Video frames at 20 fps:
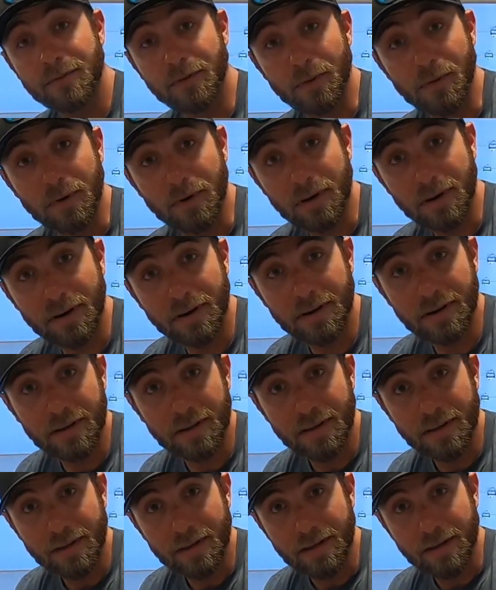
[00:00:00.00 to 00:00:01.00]
for,
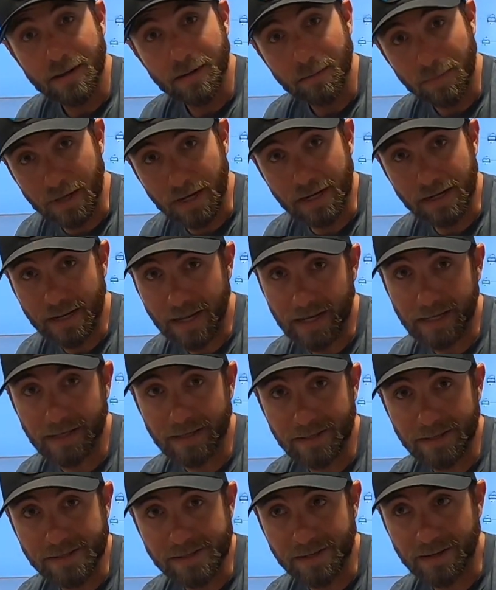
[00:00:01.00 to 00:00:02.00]
but a dang
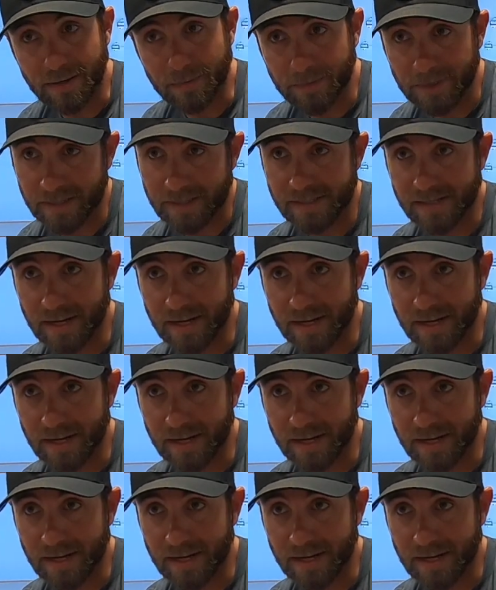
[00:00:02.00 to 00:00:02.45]
good tournament.